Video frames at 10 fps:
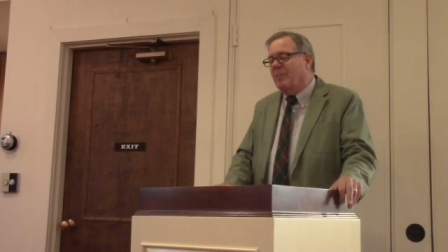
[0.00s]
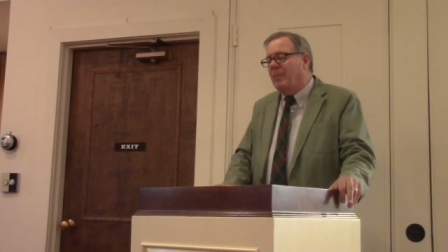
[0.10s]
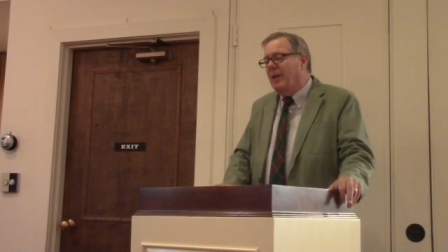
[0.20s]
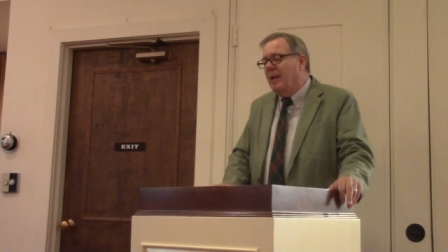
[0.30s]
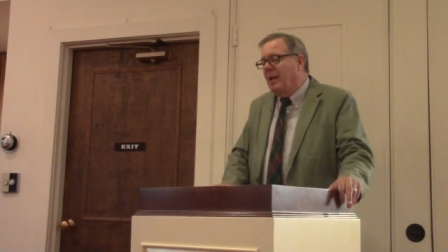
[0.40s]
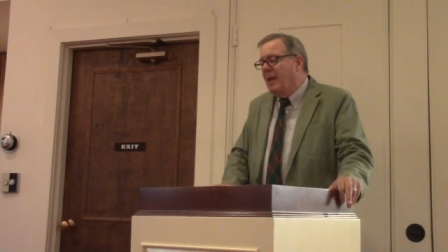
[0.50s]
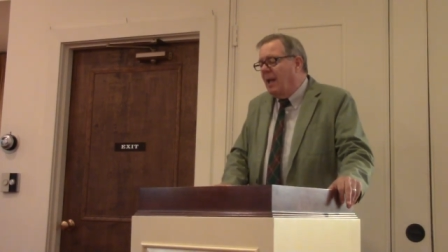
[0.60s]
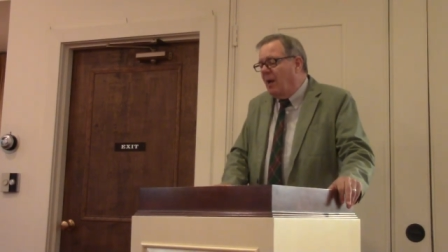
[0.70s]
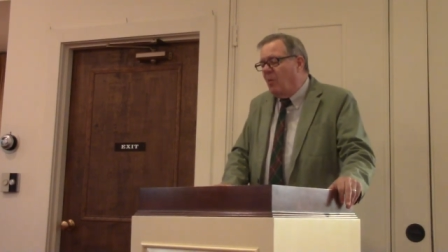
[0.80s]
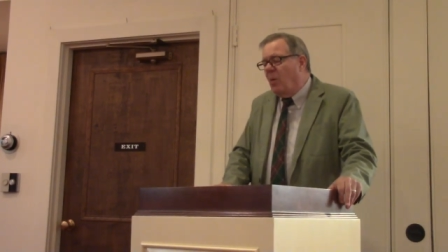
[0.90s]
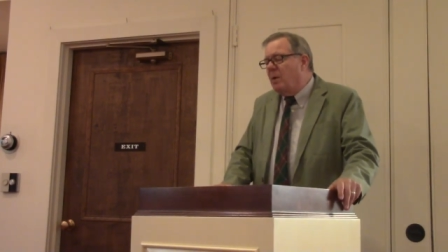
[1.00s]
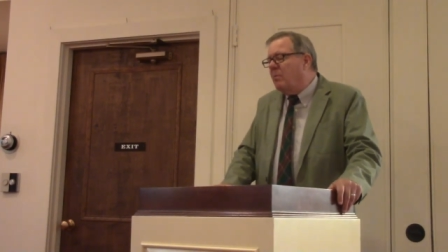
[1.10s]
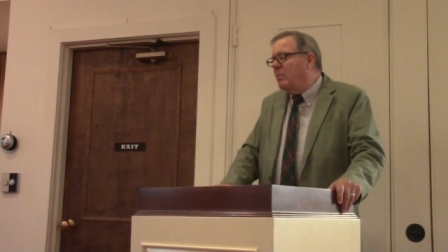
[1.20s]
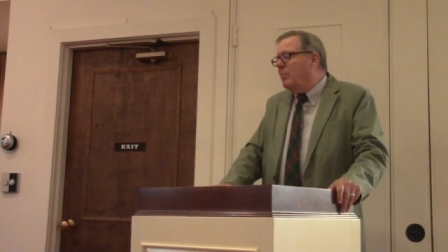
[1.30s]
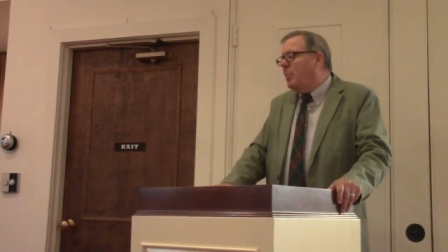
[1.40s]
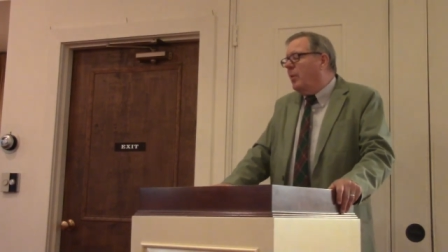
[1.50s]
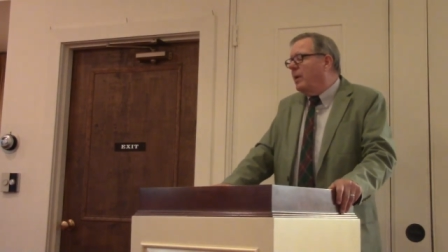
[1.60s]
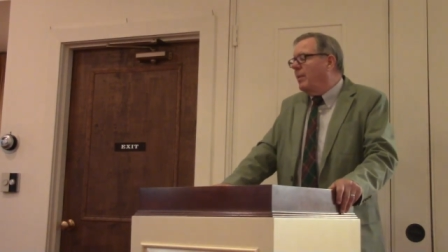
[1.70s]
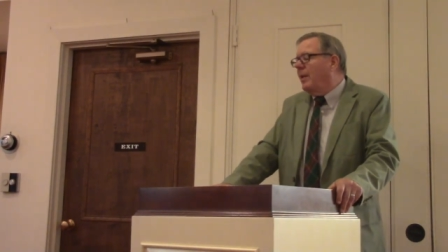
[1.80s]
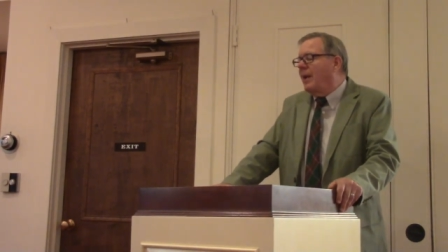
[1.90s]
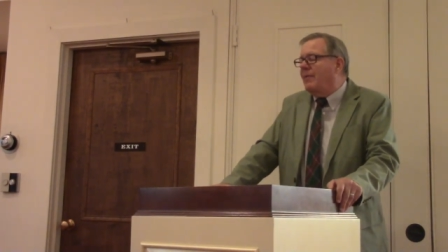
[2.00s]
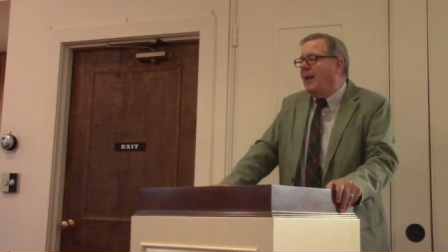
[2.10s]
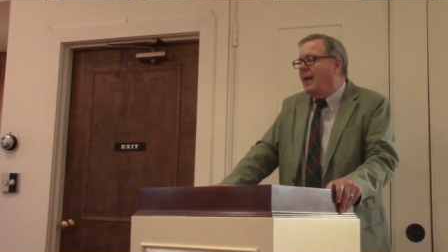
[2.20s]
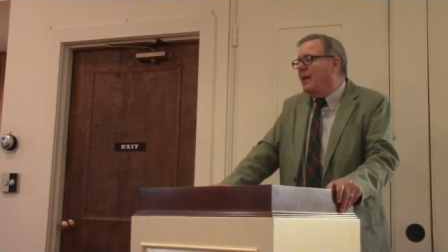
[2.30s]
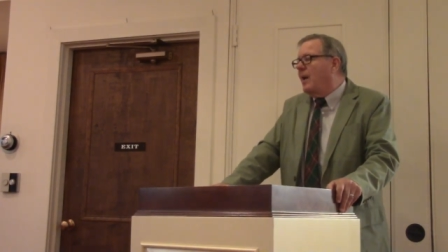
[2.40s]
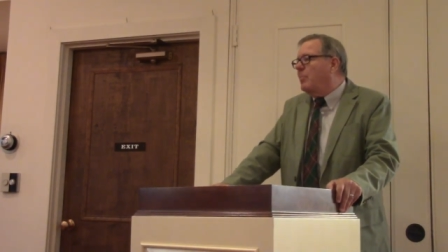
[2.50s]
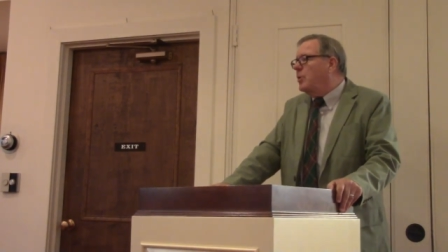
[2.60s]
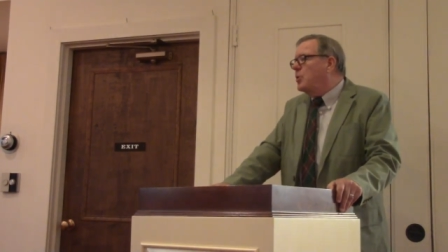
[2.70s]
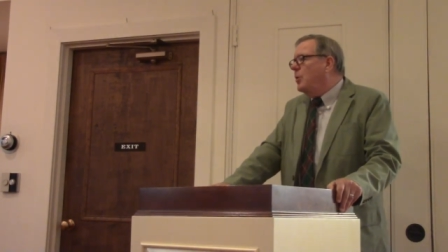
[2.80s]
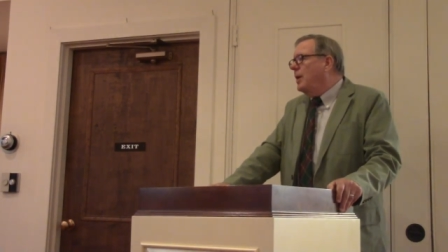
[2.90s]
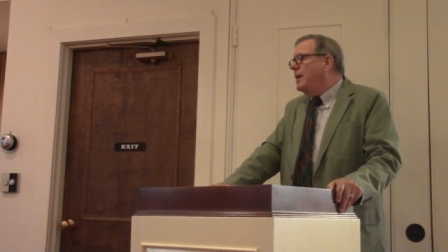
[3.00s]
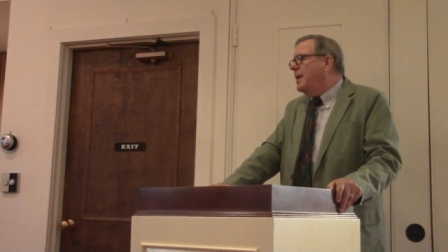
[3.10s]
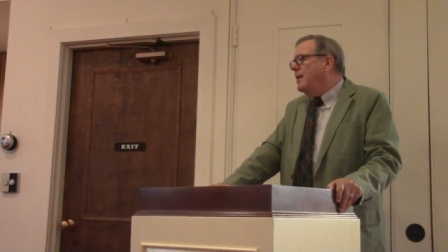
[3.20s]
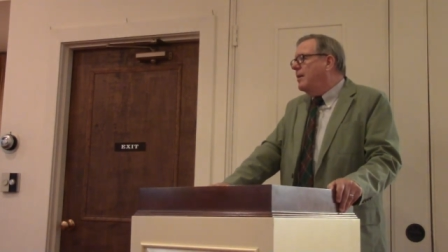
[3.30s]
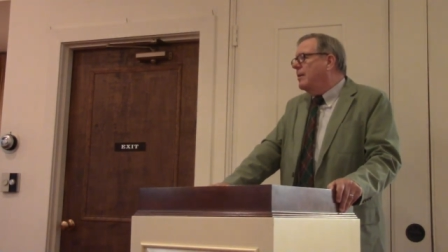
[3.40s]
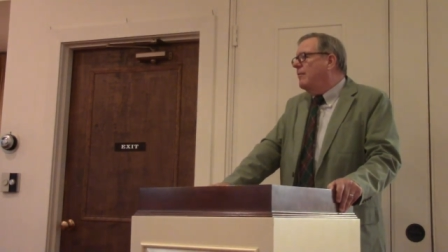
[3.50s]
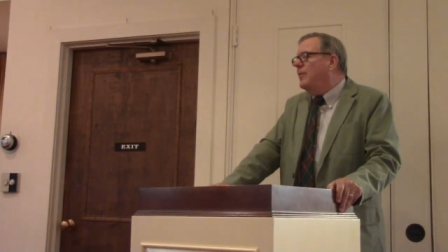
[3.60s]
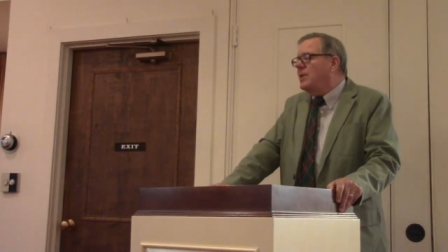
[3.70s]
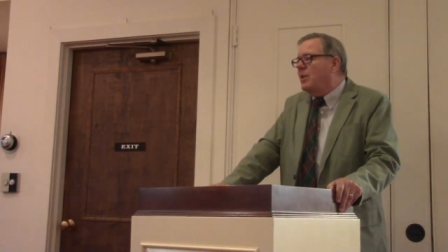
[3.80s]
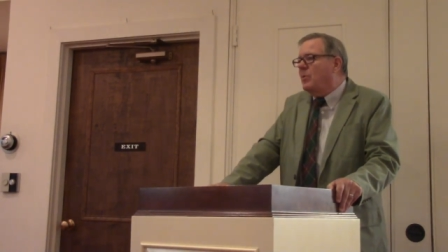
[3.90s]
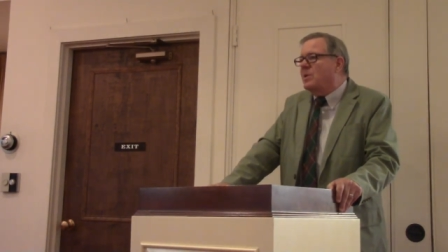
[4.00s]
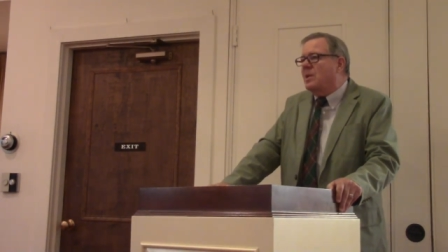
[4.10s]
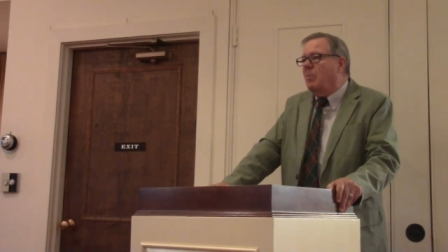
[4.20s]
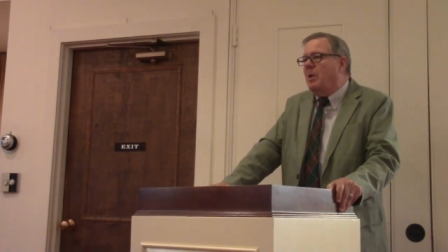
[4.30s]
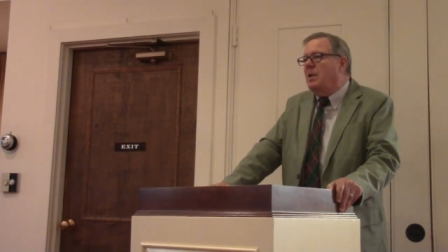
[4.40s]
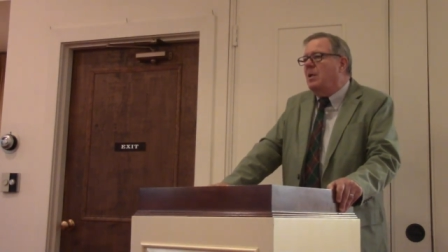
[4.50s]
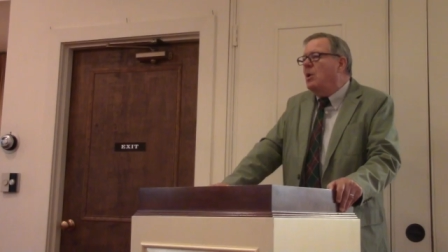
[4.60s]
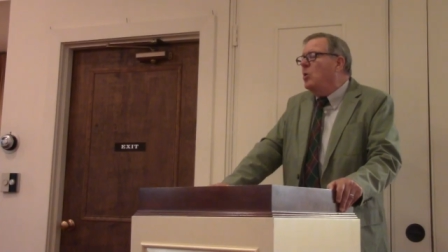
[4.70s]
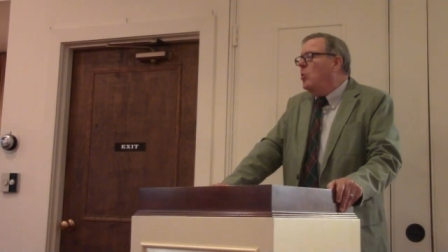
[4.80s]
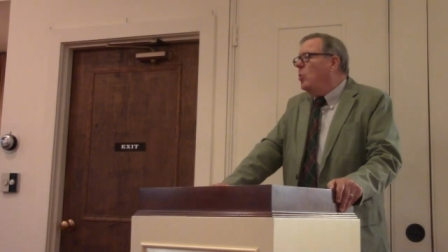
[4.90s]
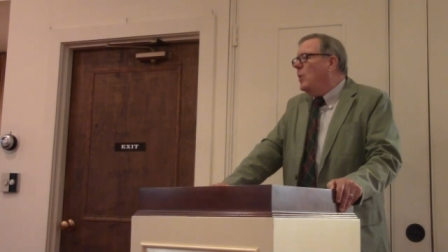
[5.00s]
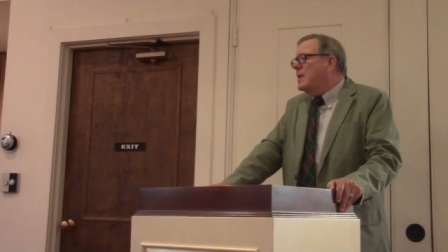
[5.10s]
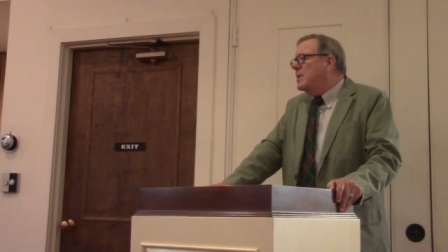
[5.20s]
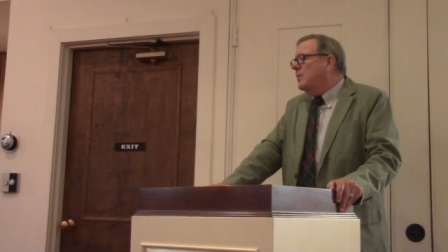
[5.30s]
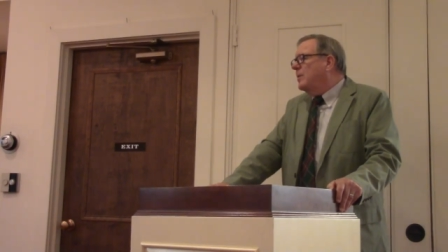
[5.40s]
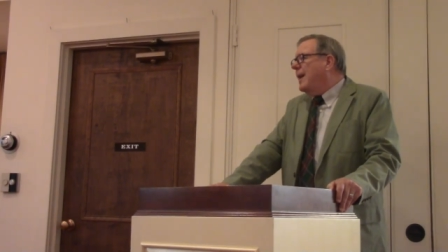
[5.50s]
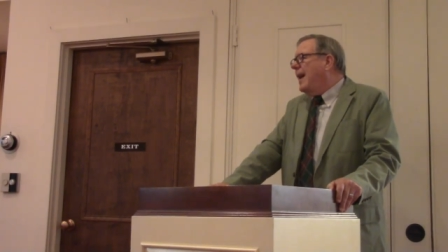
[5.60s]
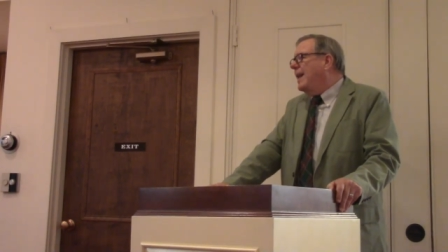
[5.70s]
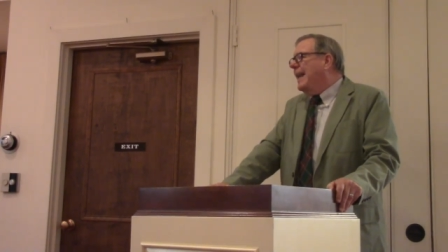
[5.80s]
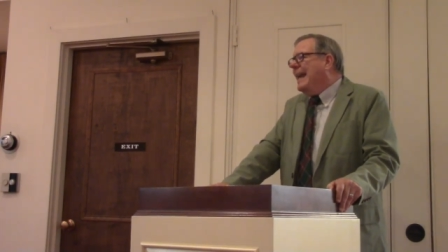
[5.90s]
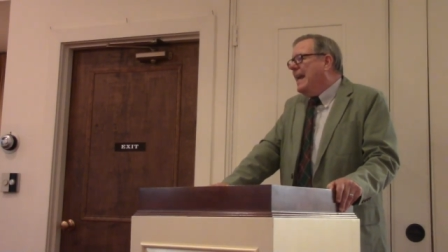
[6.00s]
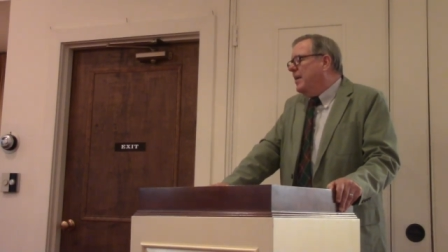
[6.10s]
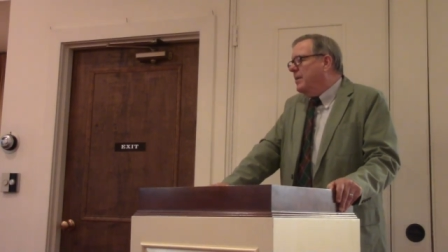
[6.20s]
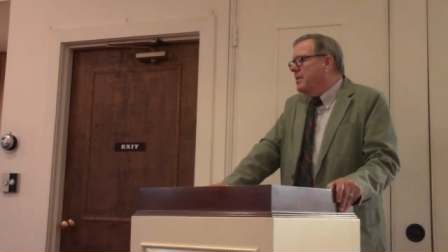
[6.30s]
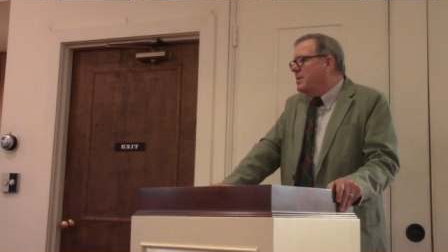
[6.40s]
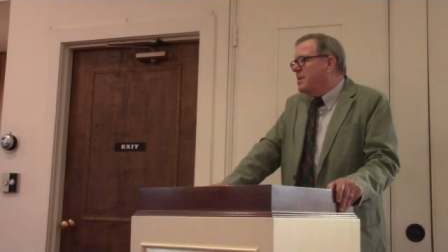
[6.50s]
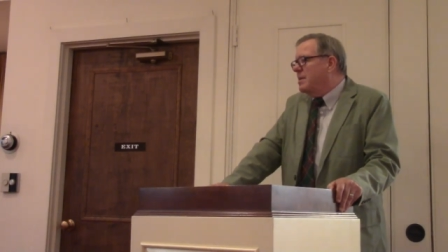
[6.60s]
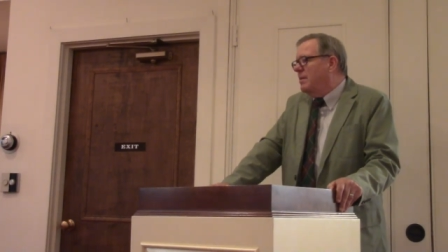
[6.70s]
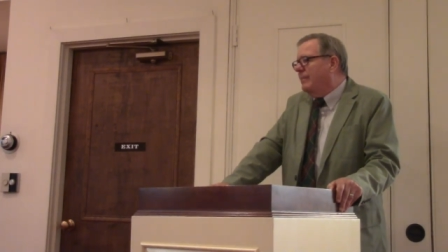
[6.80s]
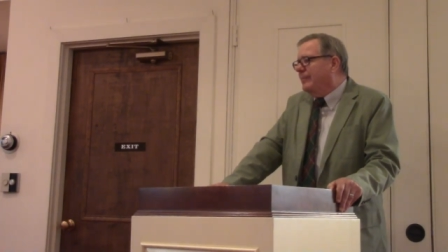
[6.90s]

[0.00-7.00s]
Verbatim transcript: And at one point in my life, I had an opportunity to visit with someone who wrestled alligators.